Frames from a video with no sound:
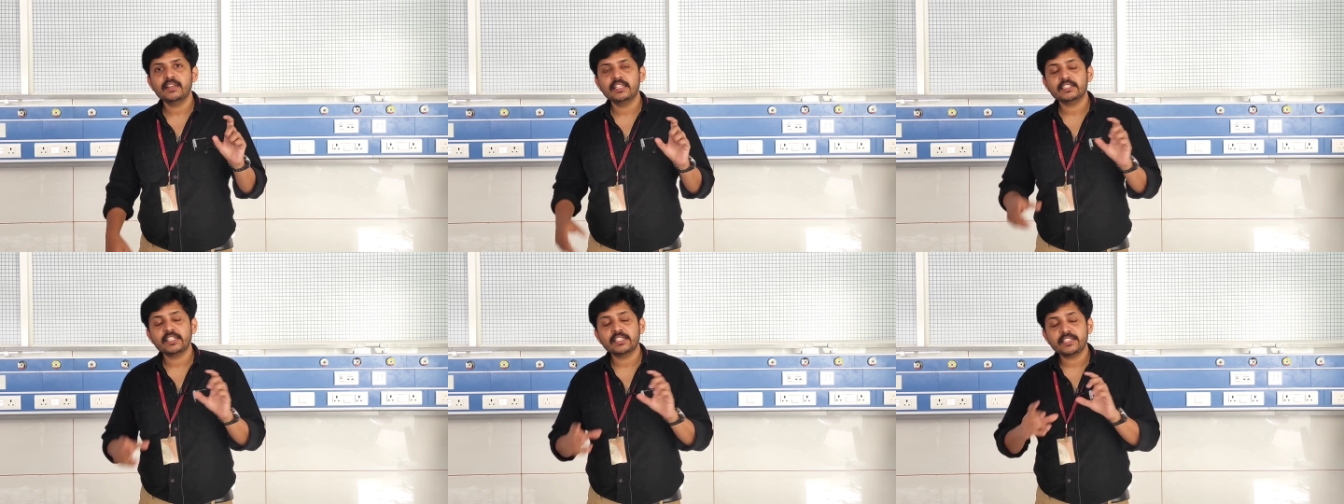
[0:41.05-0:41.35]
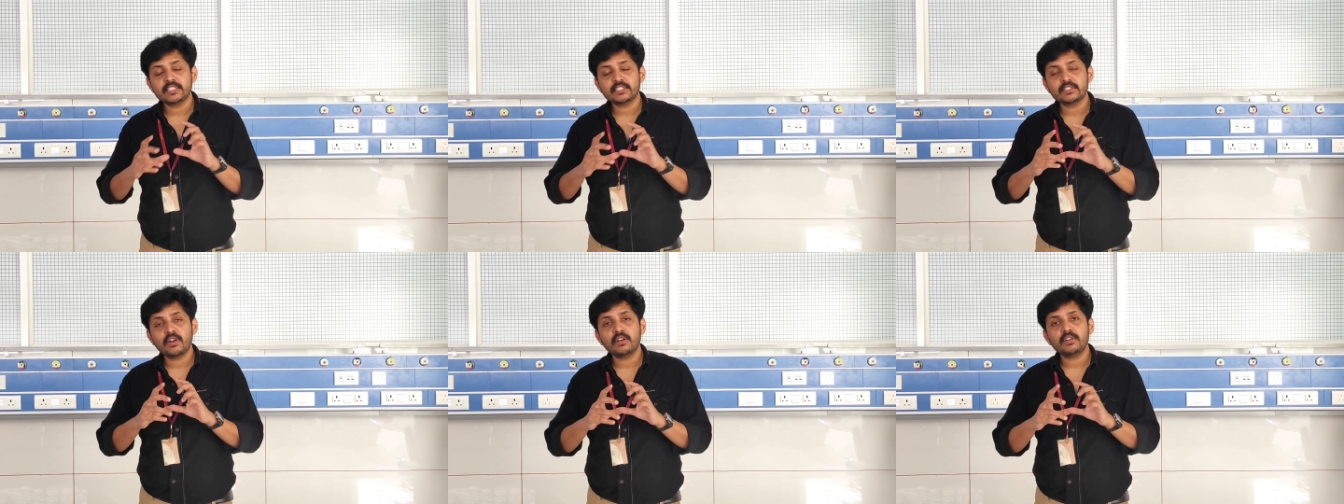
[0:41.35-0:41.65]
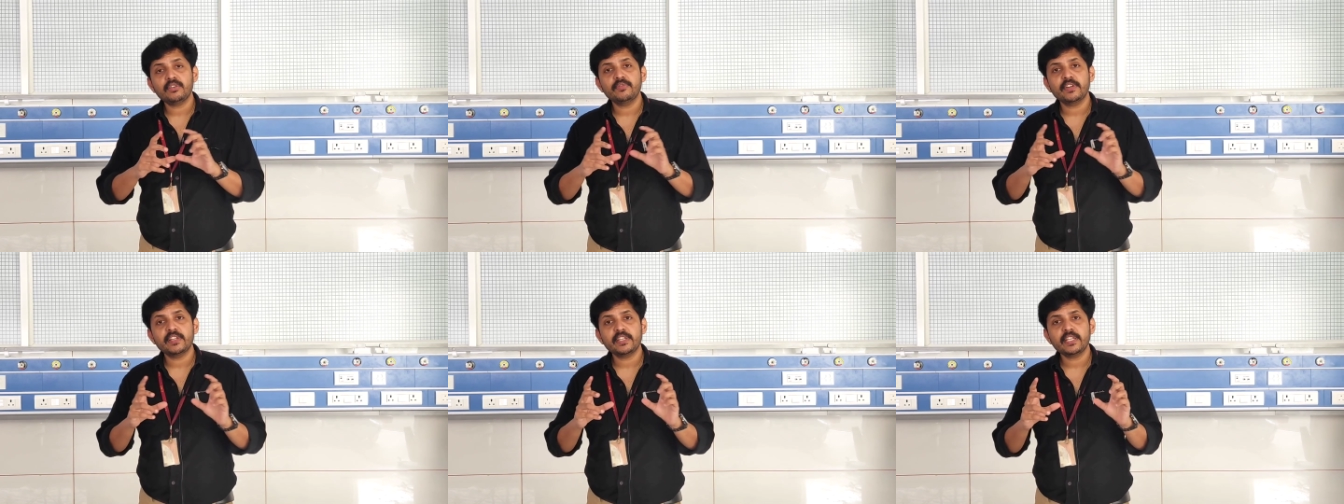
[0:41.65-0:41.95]
as it has
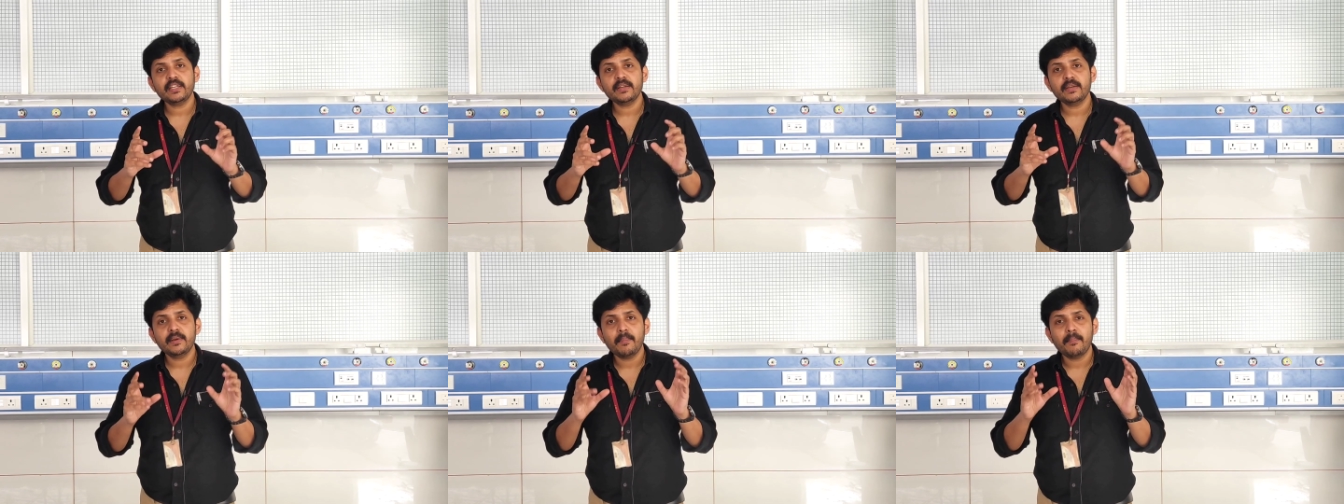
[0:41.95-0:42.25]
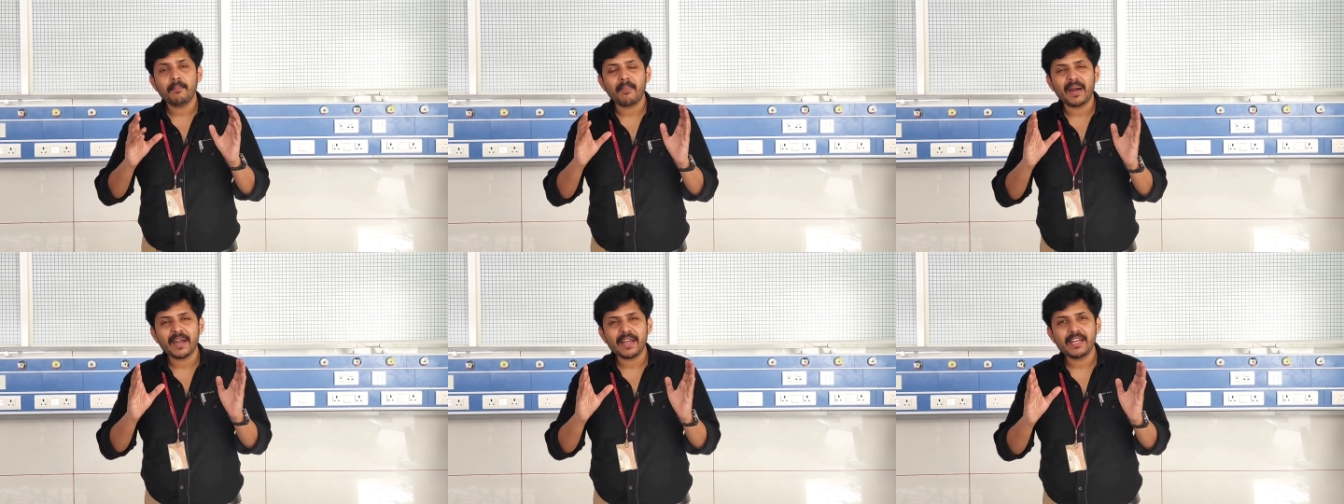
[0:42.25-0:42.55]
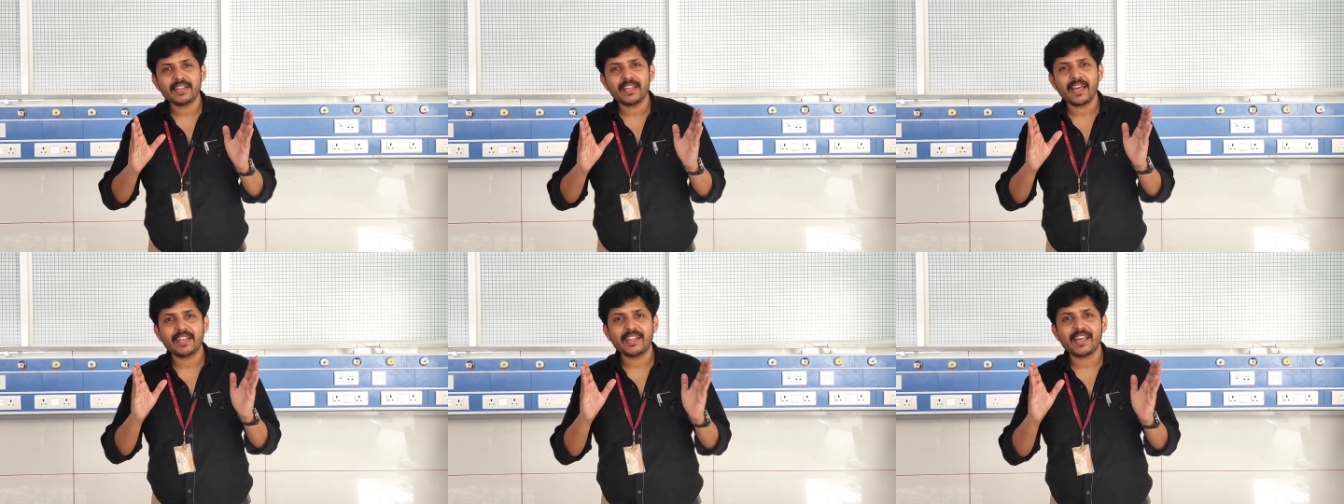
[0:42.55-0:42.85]
got very
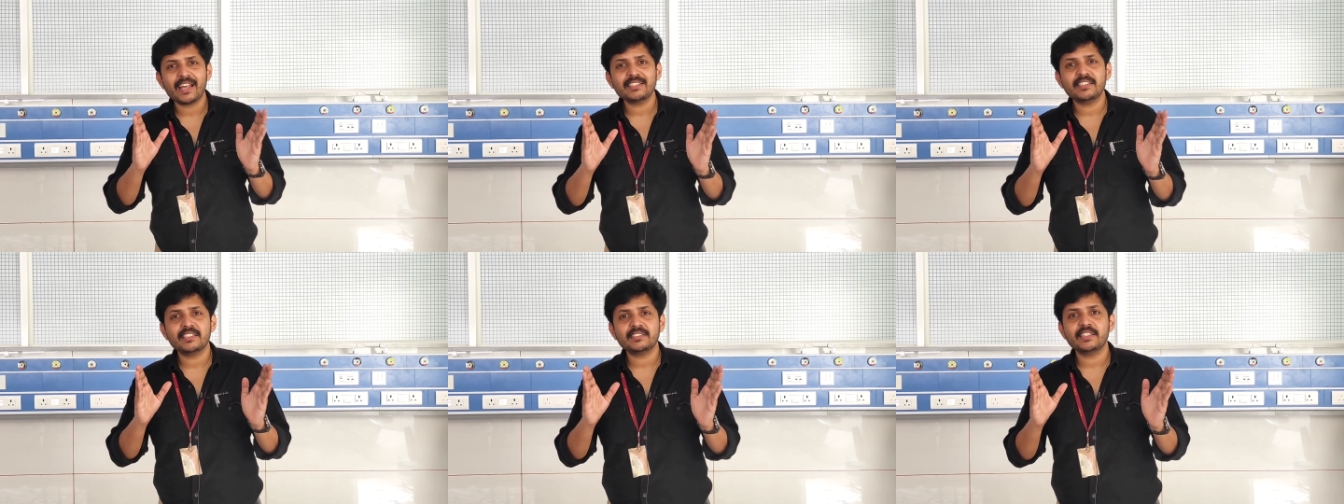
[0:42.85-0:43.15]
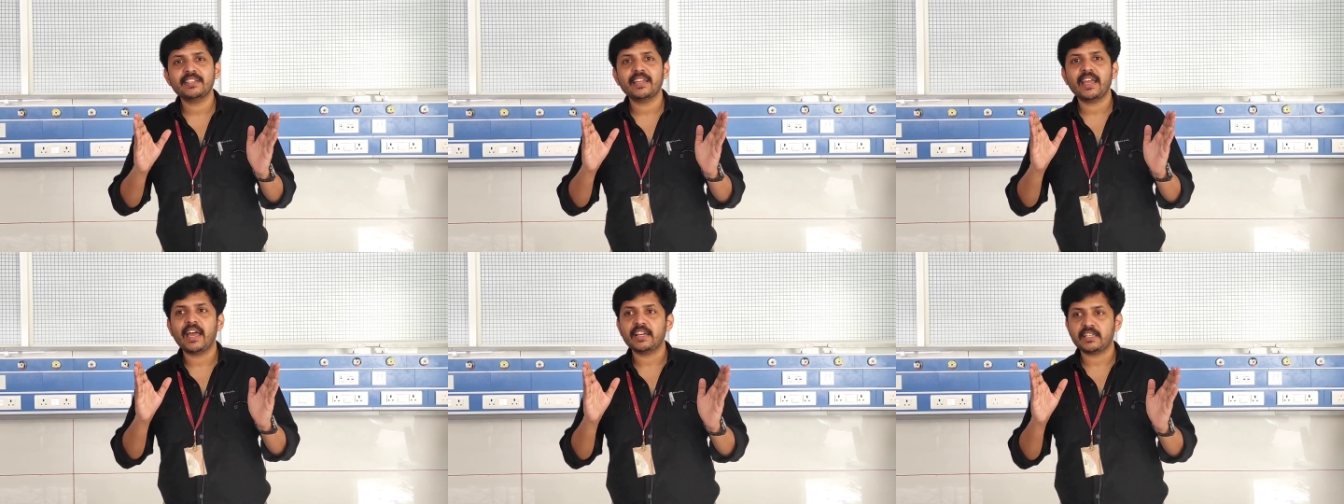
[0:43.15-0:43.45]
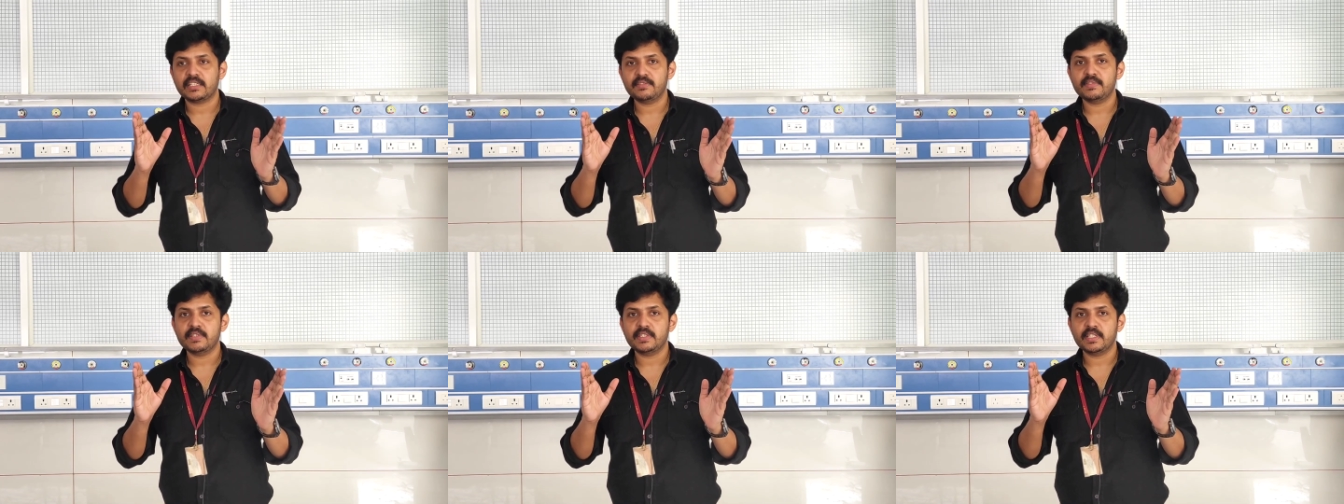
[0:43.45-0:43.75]
mild analgesic
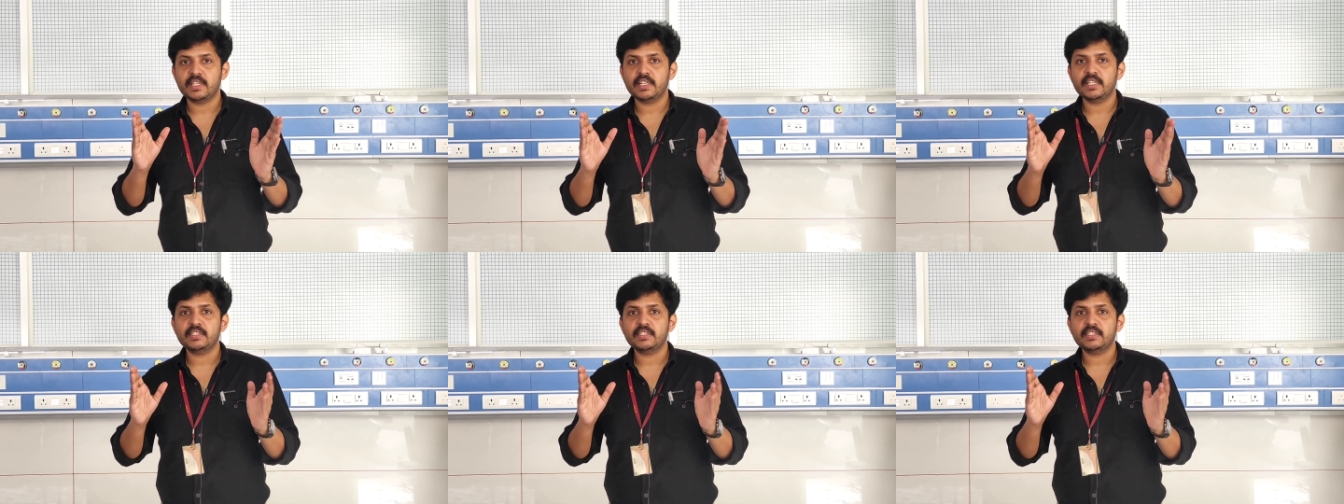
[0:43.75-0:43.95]
activity.